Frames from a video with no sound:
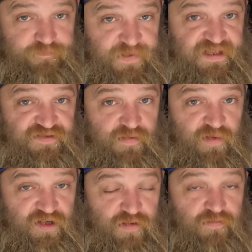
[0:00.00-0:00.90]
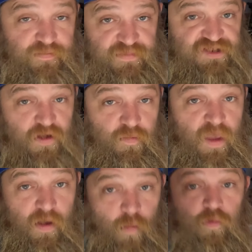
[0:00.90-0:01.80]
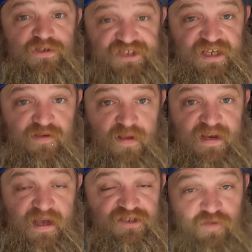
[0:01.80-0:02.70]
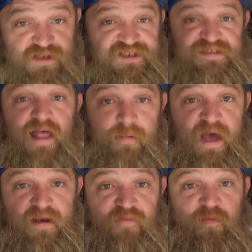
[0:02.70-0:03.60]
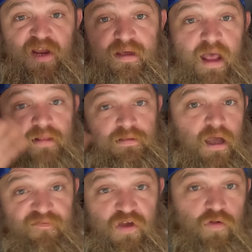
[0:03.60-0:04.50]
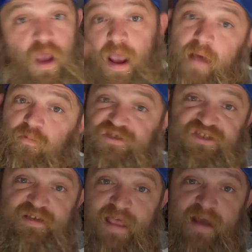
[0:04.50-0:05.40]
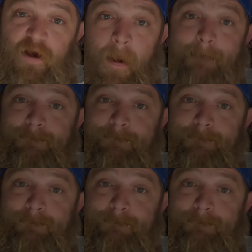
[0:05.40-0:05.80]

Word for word: but that's what I'm going to do. So we'll see you on the next one. Slime on everybody. Love you, and we'll see you later.